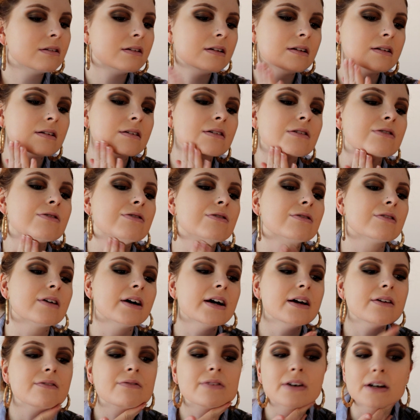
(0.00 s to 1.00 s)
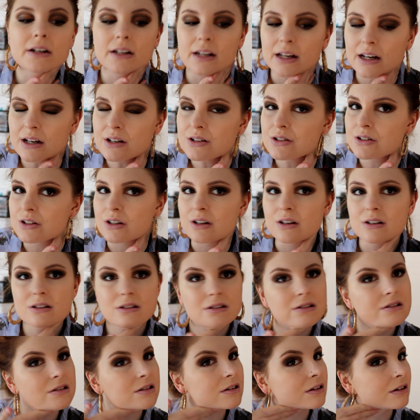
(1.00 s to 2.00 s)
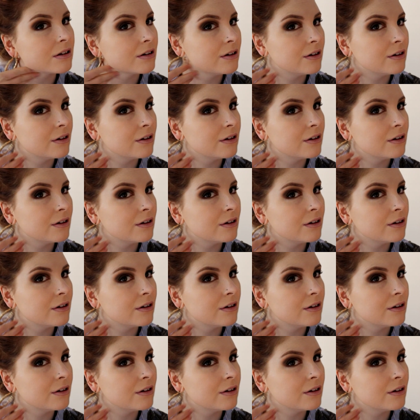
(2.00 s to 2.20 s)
these are great foundations.